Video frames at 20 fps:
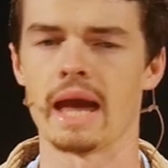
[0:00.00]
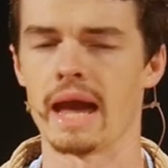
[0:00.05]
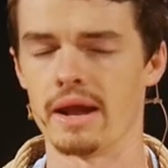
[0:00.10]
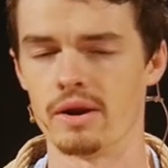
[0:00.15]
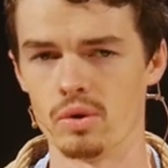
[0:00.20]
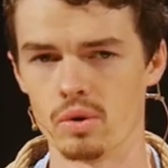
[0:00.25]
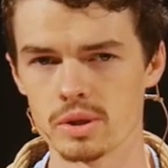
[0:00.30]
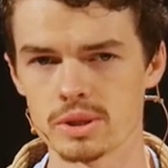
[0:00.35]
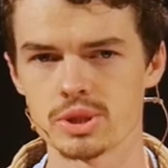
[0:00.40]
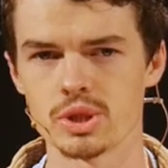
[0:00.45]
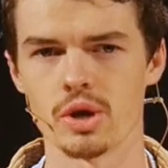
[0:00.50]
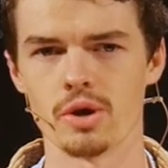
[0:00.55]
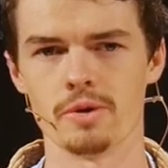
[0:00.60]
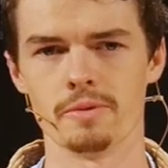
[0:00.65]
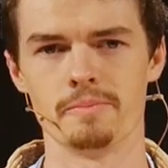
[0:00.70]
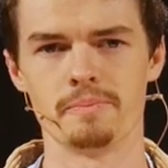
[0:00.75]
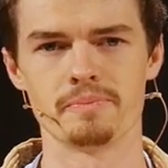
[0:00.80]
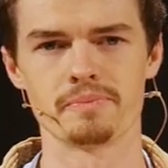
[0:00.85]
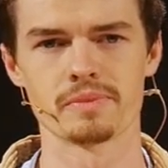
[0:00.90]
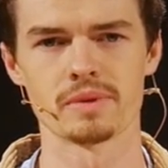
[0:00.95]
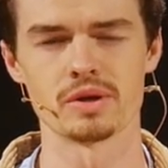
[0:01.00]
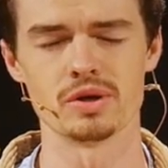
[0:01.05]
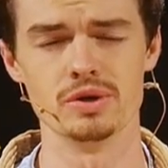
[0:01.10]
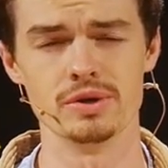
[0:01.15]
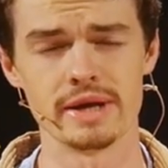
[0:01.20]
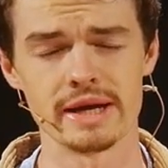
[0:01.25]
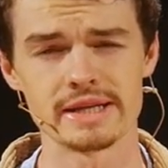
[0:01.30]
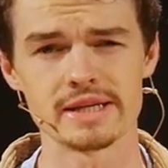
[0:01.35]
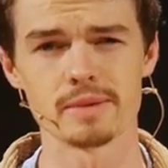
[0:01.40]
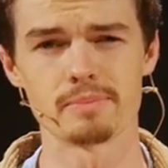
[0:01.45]
And also, you
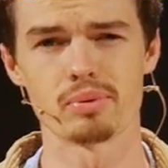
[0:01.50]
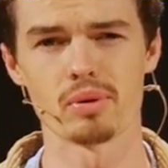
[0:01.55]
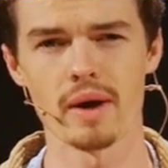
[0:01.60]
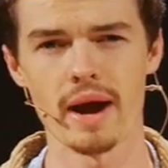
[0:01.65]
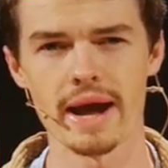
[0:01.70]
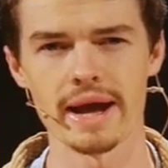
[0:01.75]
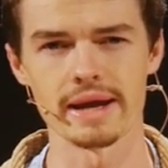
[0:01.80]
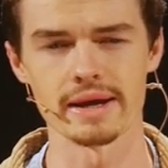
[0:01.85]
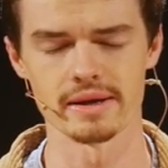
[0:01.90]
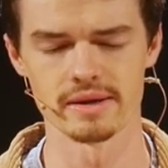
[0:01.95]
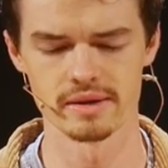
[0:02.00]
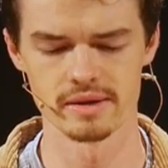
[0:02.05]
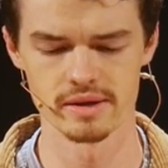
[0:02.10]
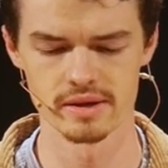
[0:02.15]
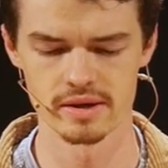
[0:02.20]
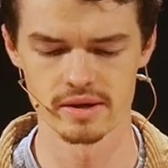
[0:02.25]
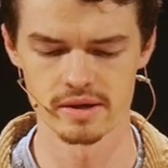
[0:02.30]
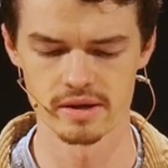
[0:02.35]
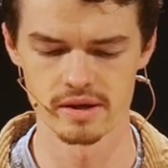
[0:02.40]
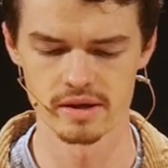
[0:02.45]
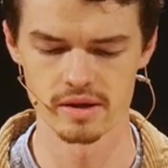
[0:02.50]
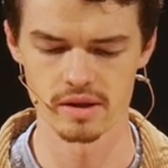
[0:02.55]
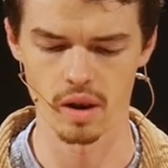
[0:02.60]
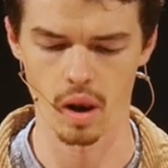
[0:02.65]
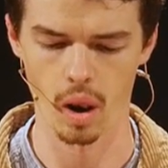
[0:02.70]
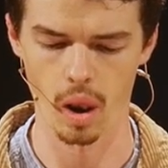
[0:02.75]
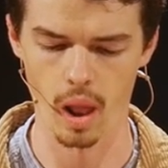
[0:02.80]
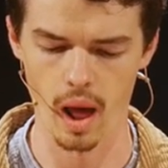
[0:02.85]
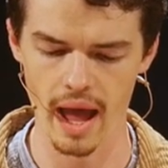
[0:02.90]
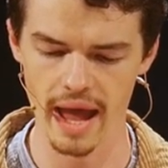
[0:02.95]
need to pray
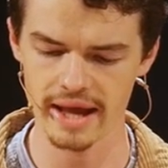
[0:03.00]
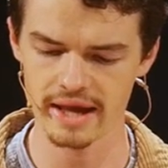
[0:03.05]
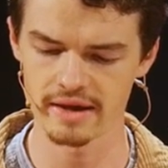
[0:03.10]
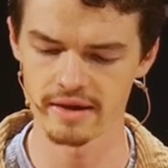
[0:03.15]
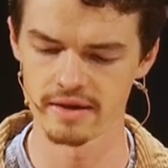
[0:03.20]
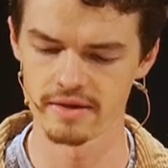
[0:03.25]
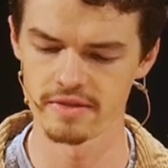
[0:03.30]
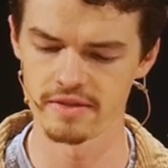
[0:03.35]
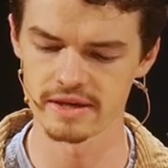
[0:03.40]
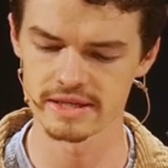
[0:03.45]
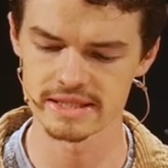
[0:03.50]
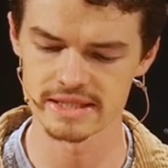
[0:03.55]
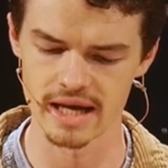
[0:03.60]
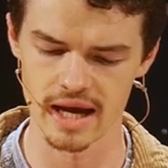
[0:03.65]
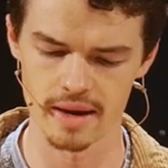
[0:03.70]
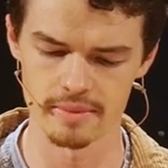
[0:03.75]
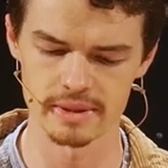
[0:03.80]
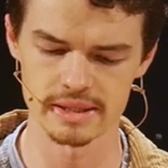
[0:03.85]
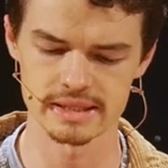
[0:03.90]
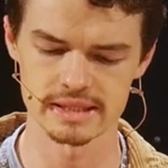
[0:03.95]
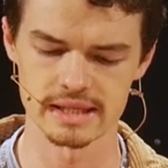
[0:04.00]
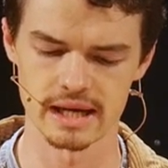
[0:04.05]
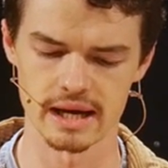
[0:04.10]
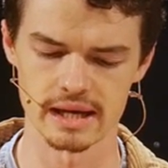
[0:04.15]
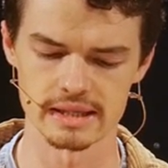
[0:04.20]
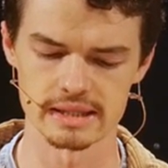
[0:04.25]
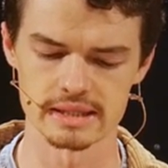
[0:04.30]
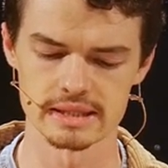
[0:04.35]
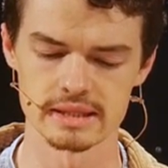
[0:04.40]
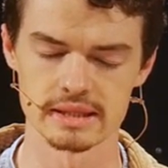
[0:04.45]
like the psalmist
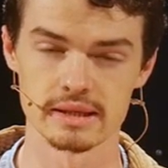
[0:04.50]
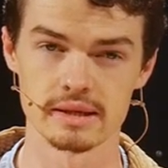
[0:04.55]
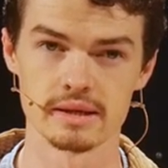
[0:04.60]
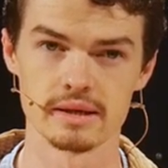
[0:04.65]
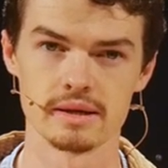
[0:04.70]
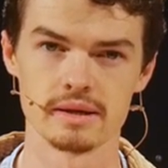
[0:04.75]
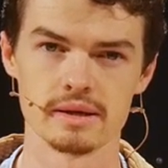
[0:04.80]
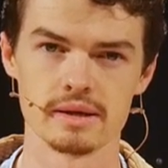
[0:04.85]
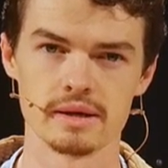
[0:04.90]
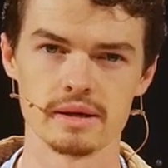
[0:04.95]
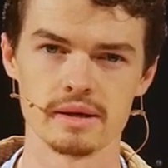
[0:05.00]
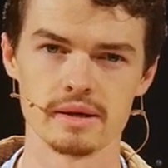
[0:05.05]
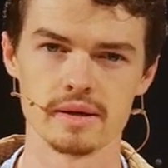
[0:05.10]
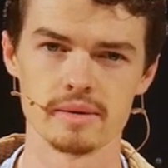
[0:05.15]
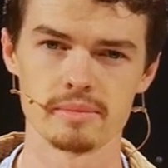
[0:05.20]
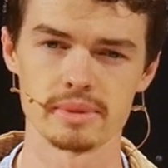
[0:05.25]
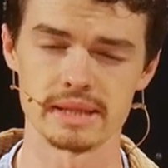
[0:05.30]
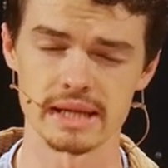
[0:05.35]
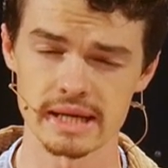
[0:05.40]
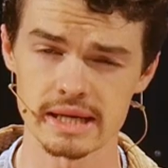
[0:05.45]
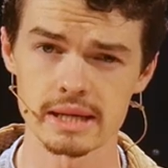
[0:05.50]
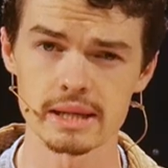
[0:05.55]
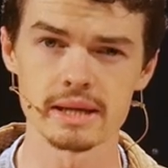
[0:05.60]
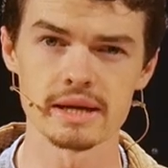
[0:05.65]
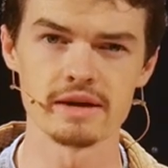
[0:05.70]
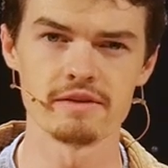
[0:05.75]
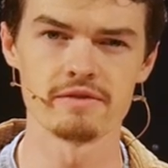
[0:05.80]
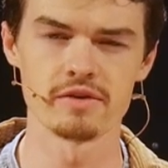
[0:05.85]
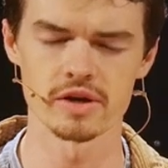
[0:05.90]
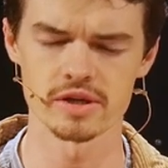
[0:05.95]
does,
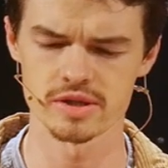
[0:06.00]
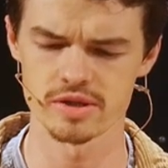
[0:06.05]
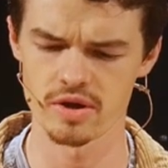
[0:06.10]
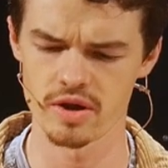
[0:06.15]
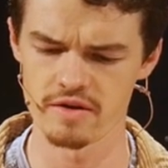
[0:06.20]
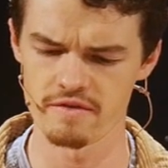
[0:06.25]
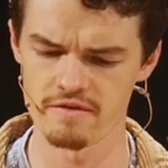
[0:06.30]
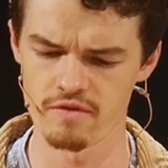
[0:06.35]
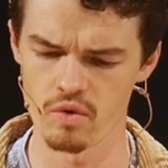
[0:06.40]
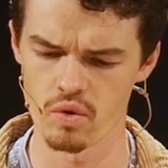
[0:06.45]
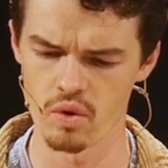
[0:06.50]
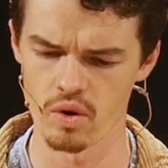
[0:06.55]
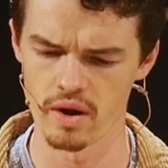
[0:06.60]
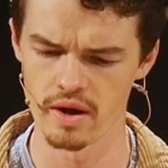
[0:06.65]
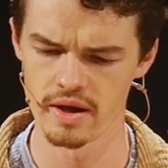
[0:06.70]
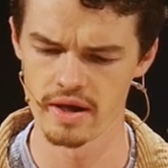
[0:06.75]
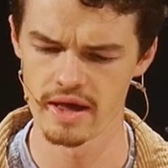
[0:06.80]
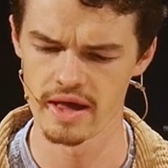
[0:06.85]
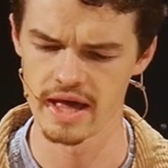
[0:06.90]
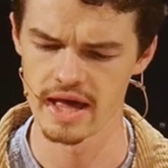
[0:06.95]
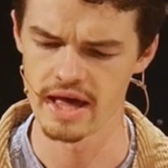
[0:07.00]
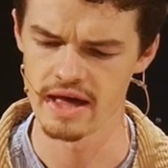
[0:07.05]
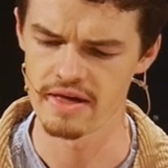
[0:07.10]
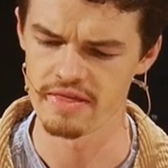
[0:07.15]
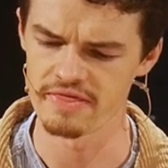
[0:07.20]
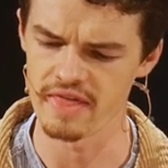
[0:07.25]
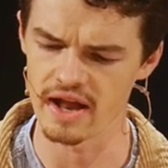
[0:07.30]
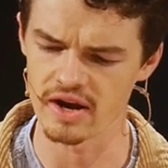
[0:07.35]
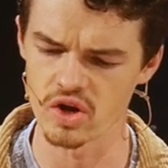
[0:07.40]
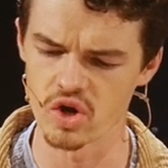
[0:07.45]
particularly in verse 34,
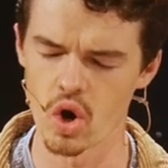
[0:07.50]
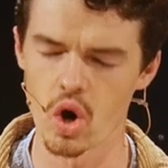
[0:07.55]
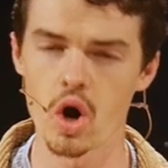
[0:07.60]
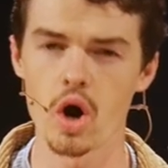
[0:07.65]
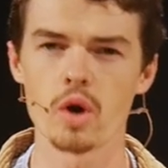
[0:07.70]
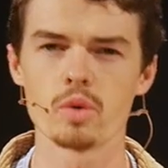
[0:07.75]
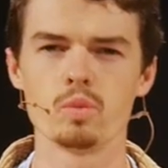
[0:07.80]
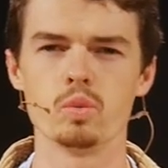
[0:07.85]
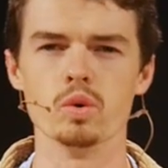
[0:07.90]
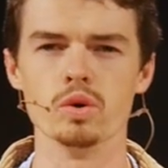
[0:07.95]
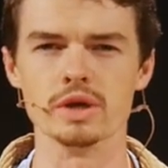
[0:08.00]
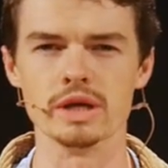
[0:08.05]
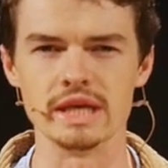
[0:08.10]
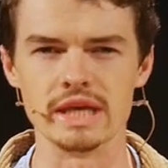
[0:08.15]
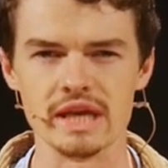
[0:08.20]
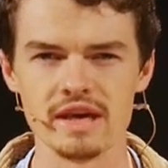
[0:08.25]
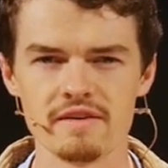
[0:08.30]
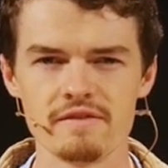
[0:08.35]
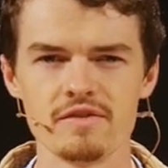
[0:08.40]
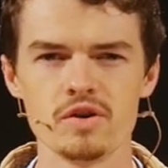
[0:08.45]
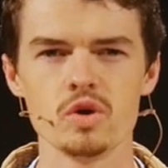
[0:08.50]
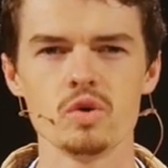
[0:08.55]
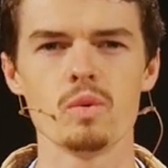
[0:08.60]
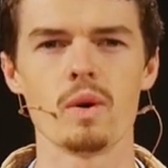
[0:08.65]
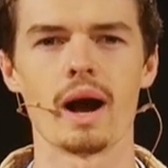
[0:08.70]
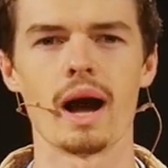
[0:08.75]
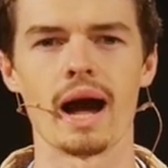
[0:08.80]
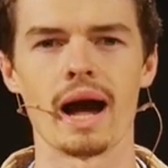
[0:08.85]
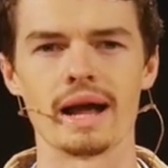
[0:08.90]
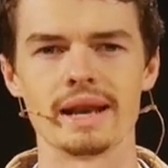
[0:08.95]
that God would give
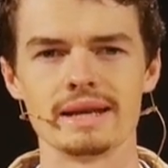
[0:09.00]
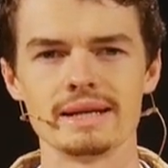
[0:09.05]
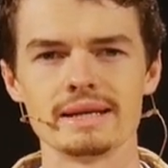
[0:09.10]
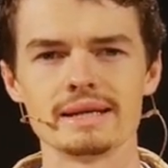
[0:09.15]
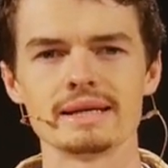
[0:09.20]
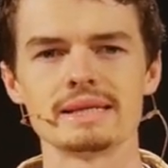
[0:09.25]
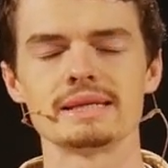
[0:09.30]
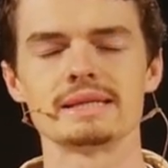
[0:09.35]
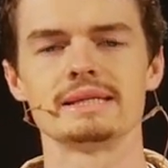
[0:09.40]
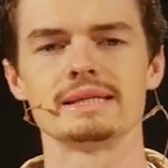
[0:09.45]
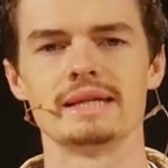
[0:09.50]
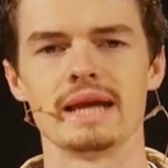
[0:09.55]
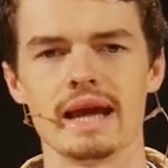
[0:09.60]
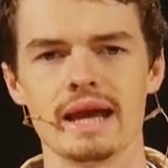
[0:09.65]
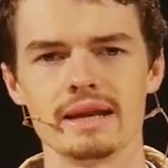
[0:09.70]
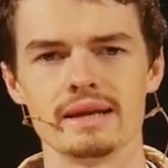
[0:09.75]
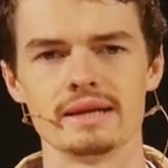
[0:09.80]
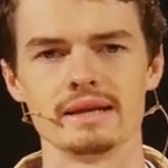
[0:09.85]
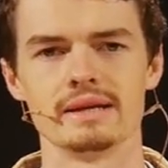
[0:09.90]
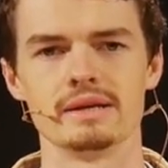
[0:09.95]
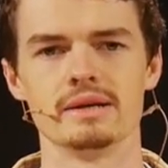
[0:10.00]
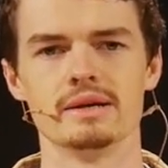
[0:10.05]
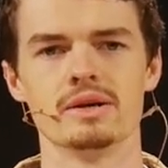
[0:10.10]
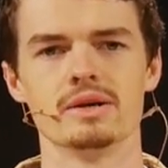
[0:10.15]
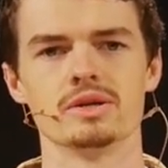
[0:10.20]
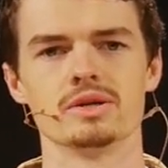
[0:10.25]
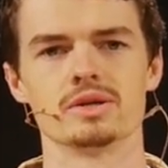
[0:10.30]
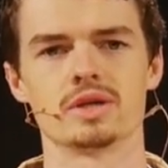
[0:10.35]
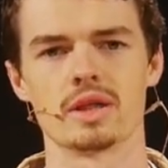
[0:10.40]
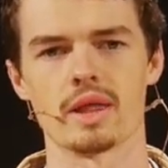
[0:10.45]
you understanding
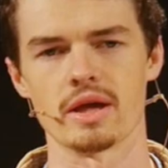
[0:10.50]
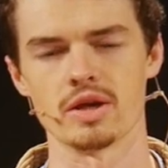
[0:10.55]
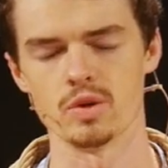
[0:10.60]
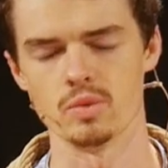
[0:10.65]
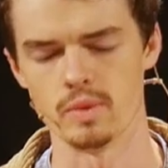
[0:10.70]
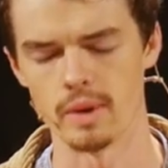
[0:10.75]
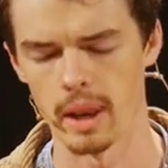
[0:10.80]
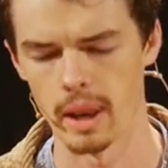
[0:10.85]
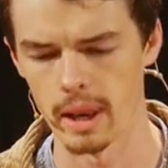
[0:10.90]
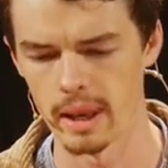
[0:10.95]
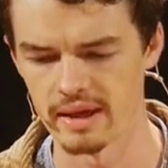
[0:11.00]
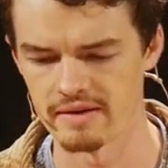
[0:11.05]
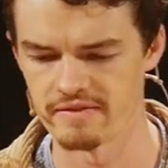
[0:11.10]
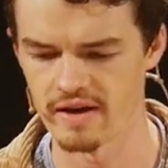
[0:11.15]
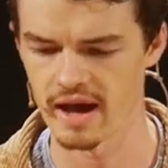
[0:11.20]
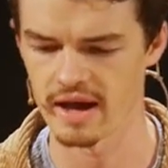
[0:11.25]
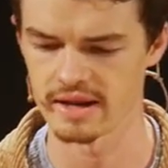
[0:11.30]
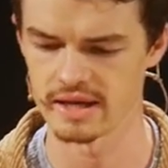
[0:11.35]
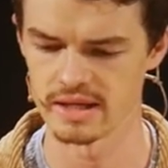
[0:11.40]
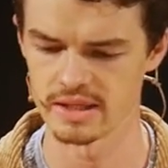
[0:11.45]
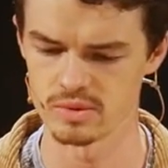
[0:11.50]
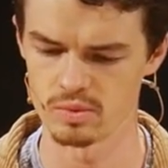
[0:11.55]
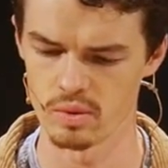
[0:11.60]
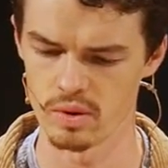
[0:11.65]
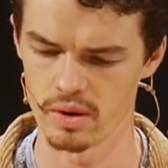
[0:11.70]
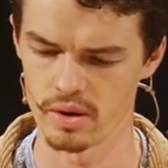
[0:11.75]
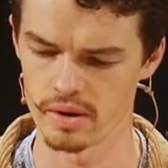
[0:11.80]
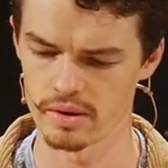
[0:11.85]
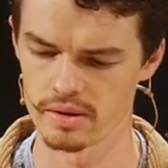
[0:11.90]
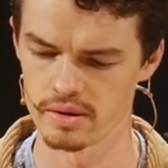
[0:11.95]
so that you would live out his
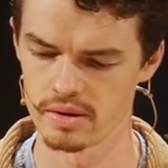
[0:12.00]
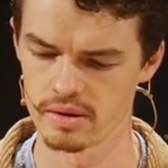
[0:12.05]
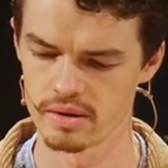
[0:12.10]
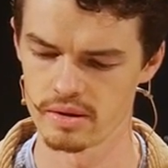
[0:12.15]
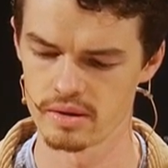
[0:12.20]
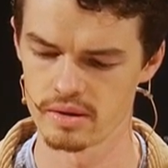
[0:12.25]
word.